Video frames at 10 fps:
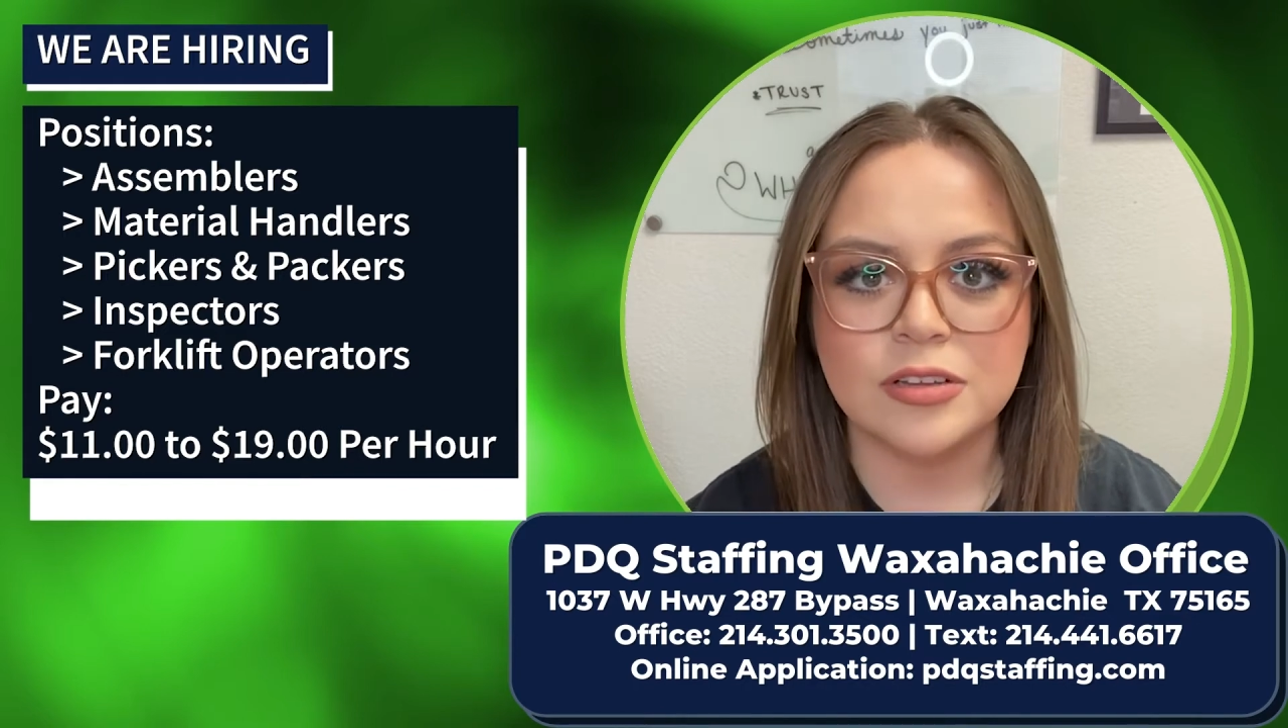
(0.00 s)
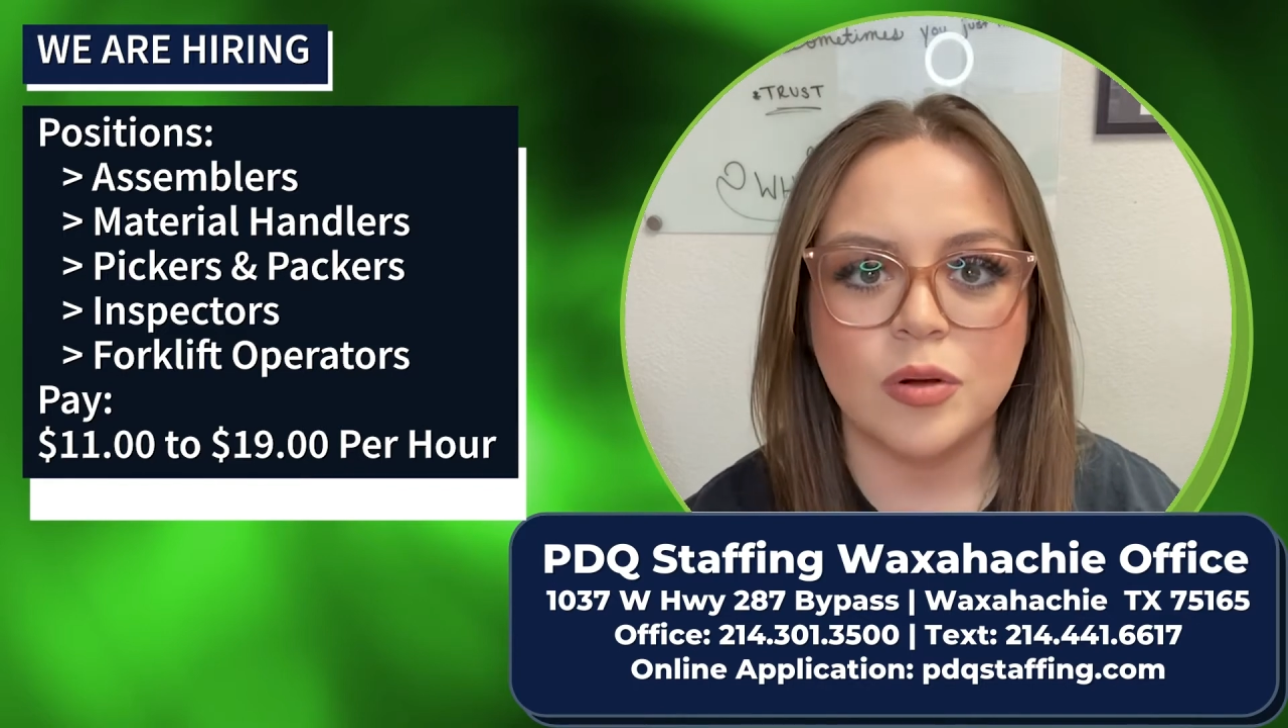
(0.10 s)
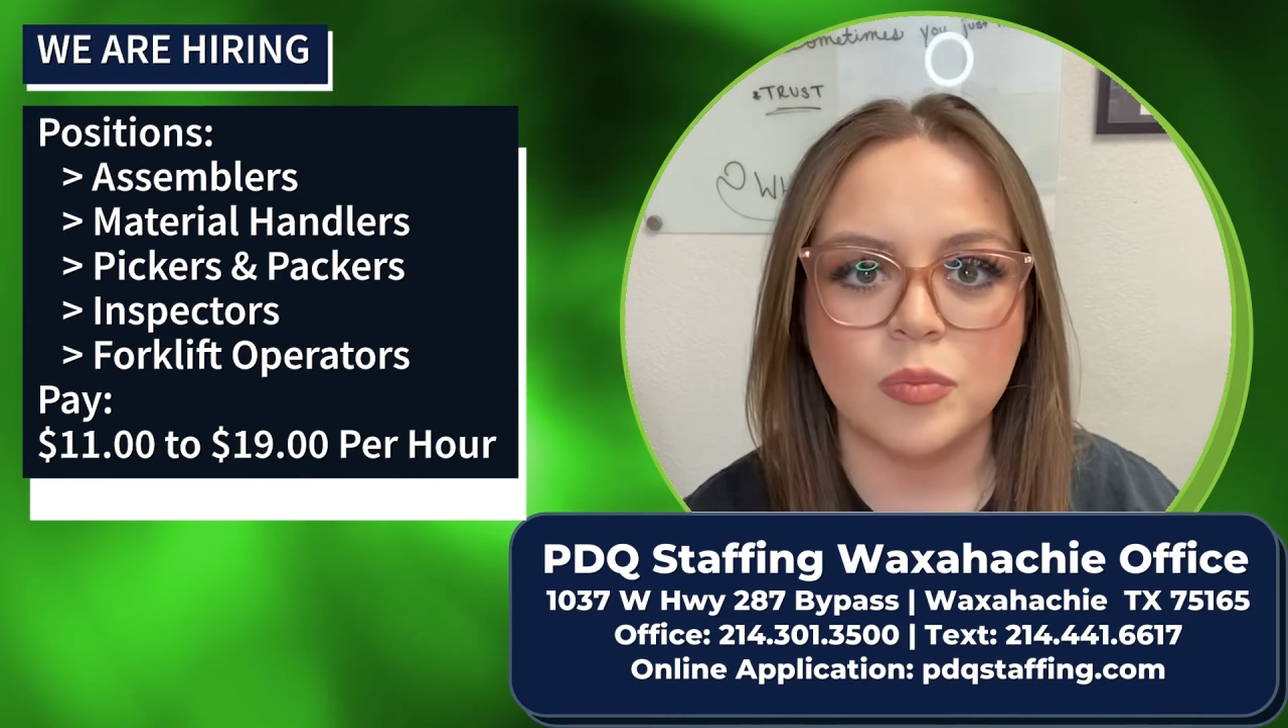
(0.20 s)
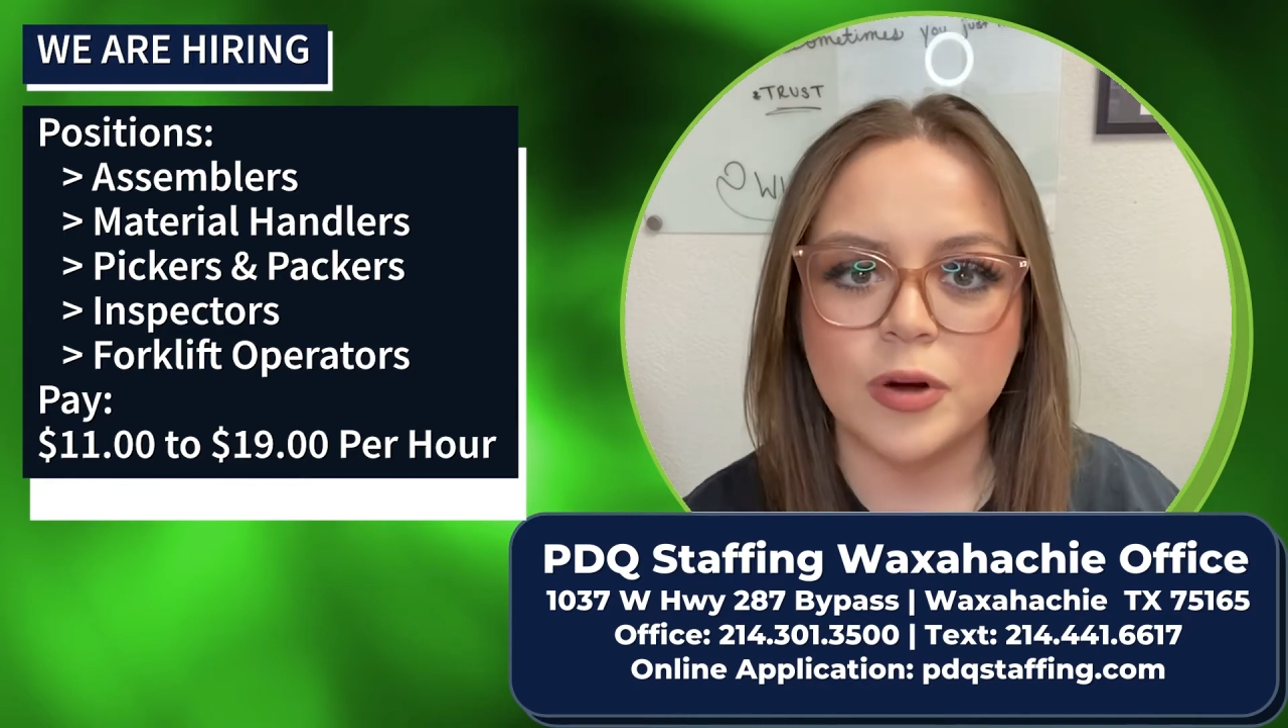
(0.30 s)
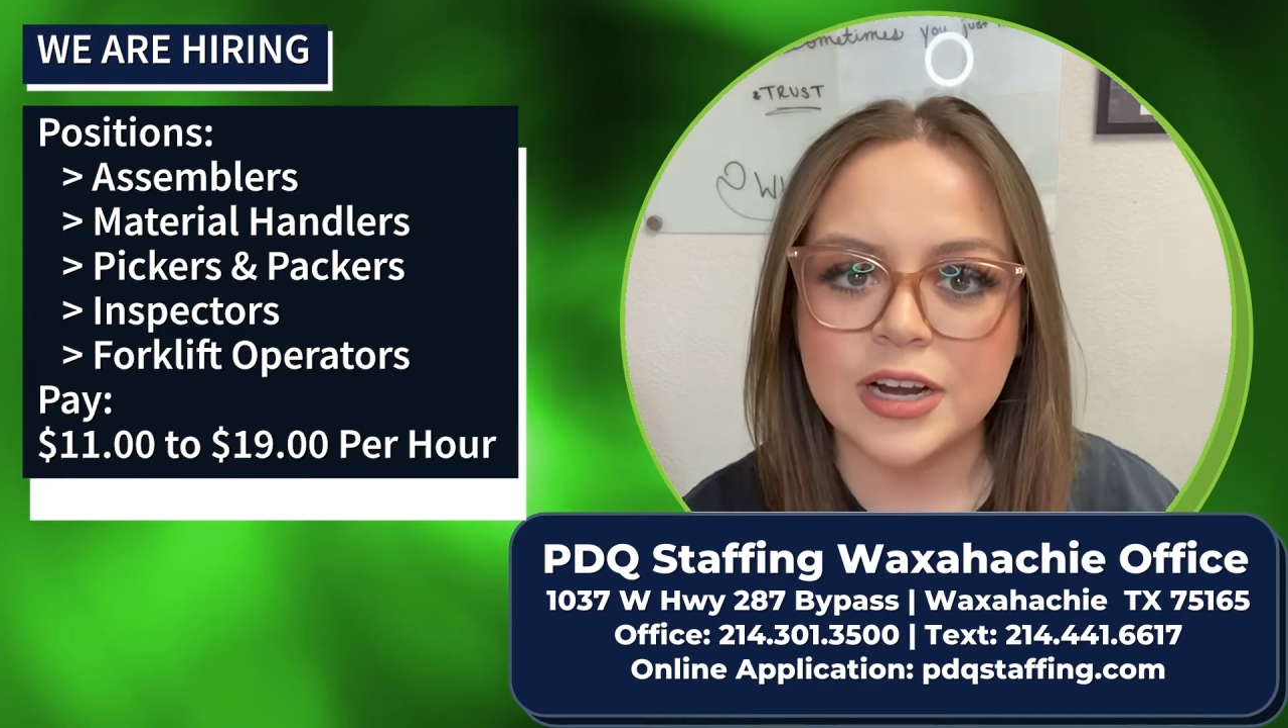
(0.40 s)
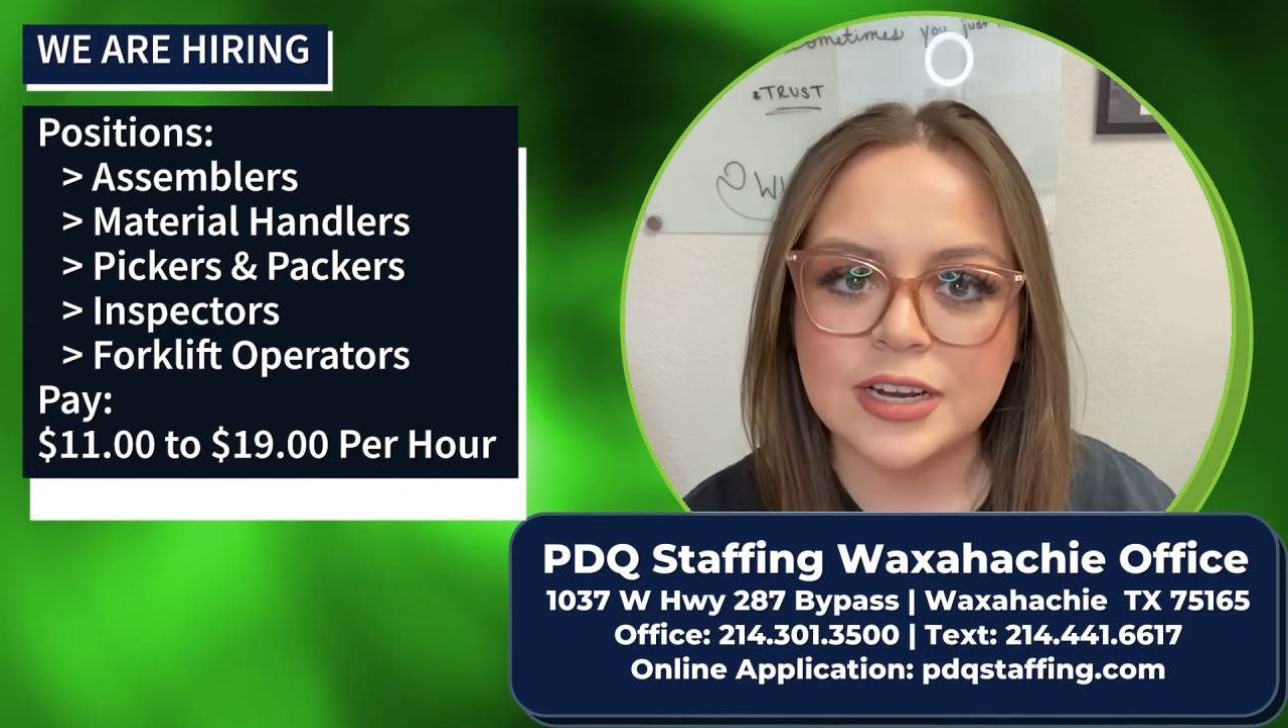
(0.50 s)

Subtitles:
on what it